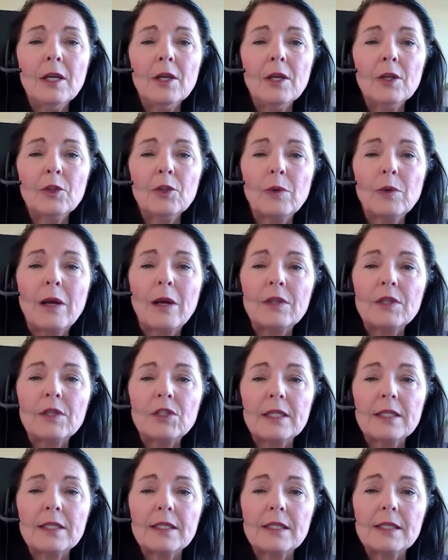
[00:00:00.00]
throughout the
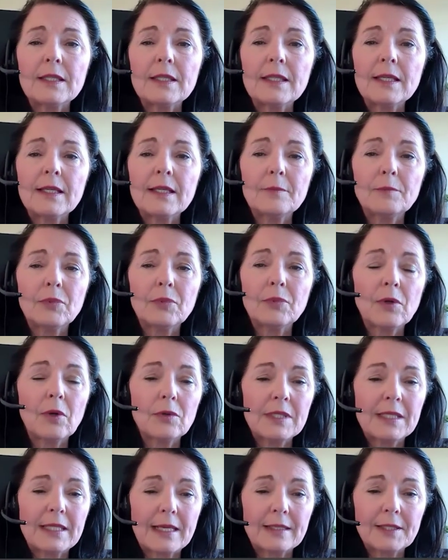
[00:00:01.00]
justice
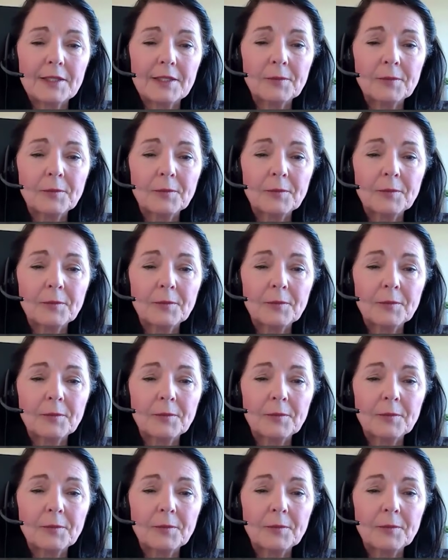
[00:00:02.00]
process.